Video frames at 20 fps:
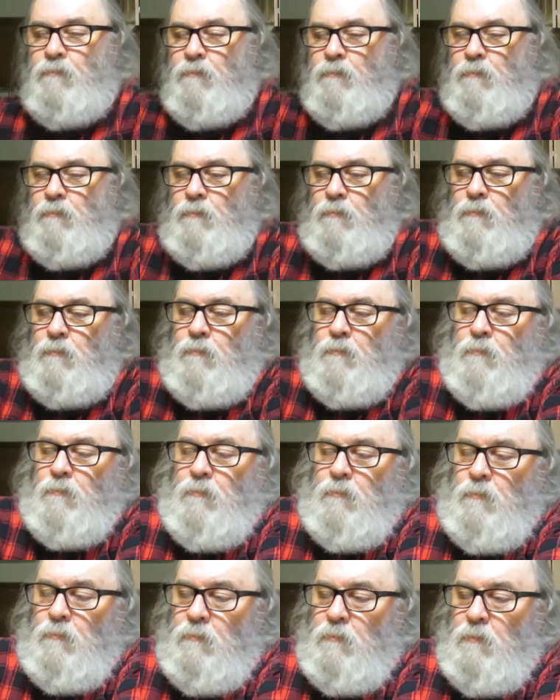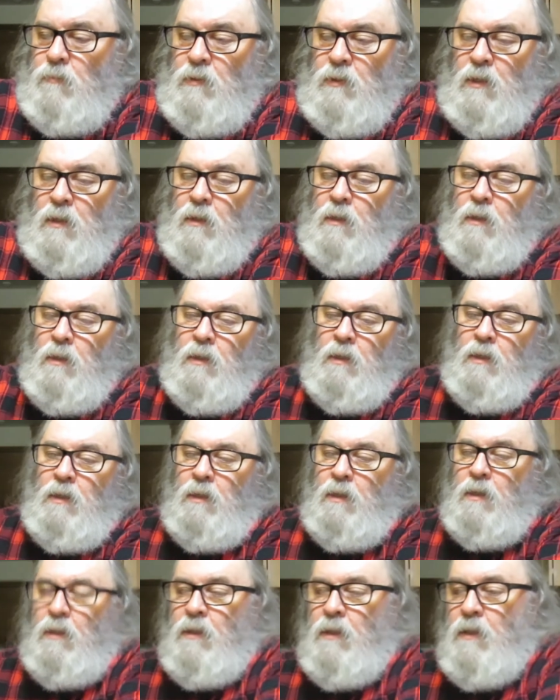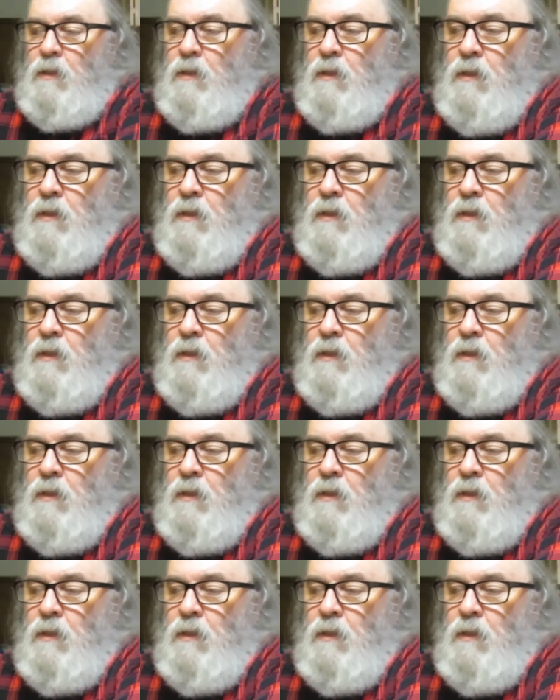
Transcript: No one is speaking in this clip.